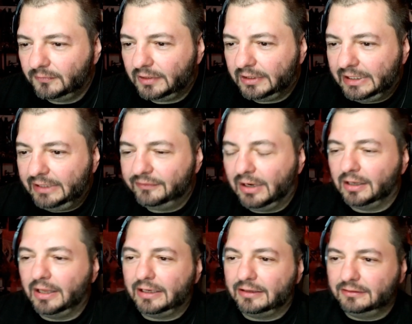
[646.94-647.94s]
he's not,
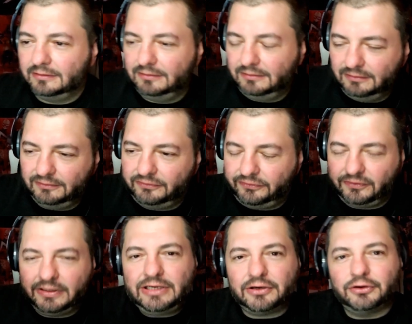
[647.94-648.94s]
like,
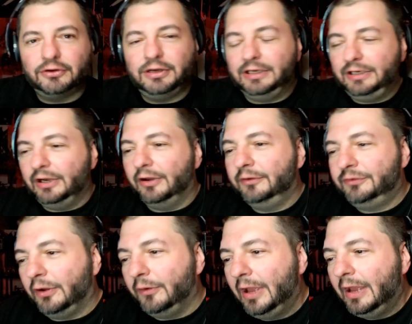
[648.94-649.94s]
sleeker and, you know...
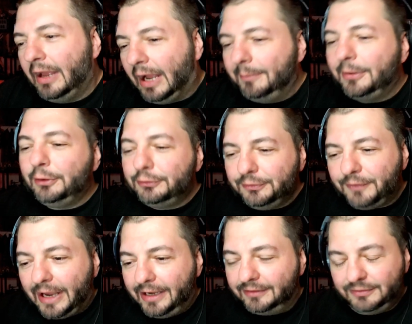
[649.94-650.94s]
So, I'm a little
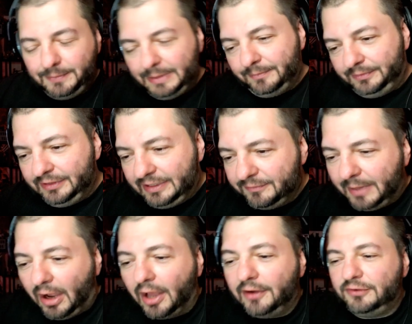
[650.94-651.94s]
divided. To be to give
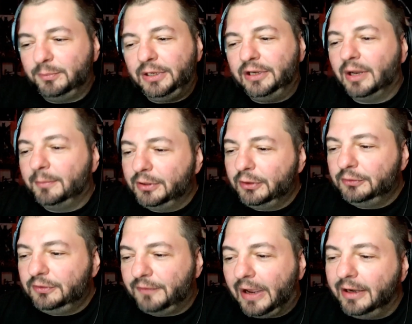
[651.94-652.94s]
my honest opinion, I'm a little
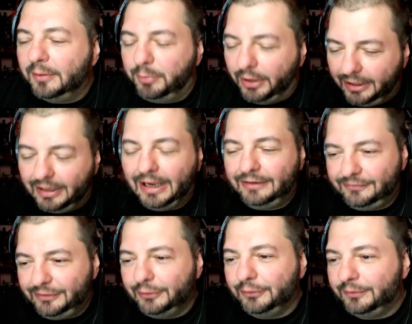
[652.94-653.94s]
divided, but I
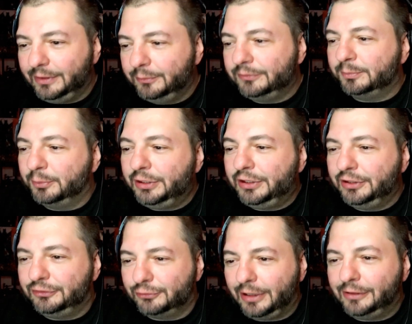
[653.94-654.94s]
still... It was a pretty
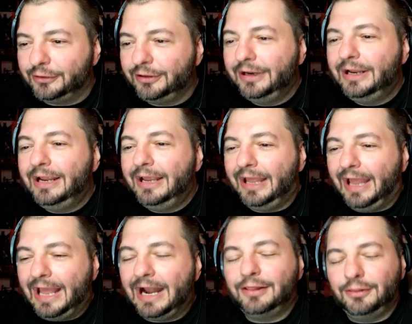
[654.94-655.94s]
good trailer,
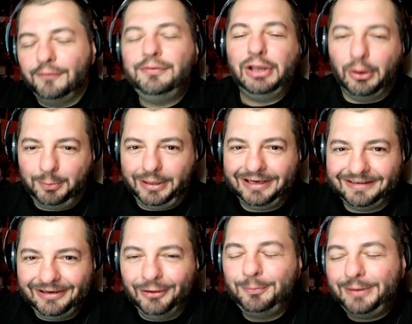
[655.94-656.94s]
and I love the opening.
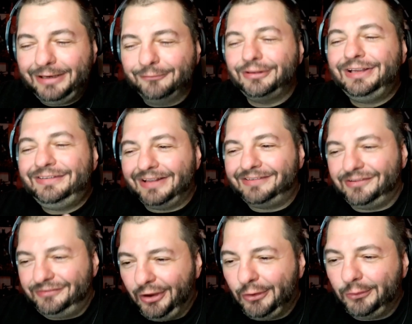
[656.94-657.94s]
The opening really sets a
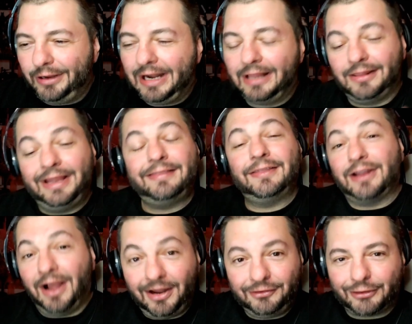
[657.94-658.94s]
tone, and I like the
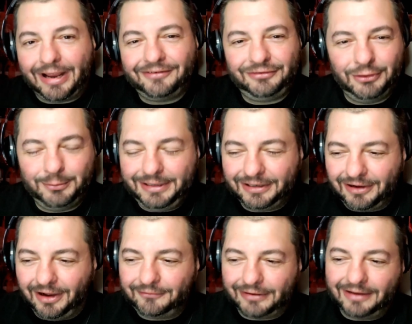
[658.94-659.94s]
contrast. You know me in
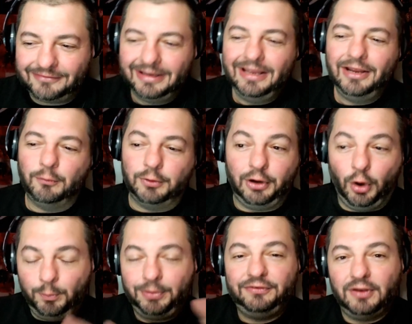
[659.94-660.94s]
contrast, where it
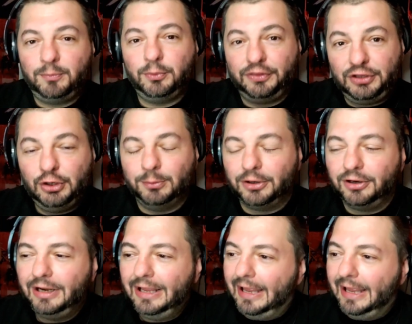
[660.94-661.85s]
opens up with humor,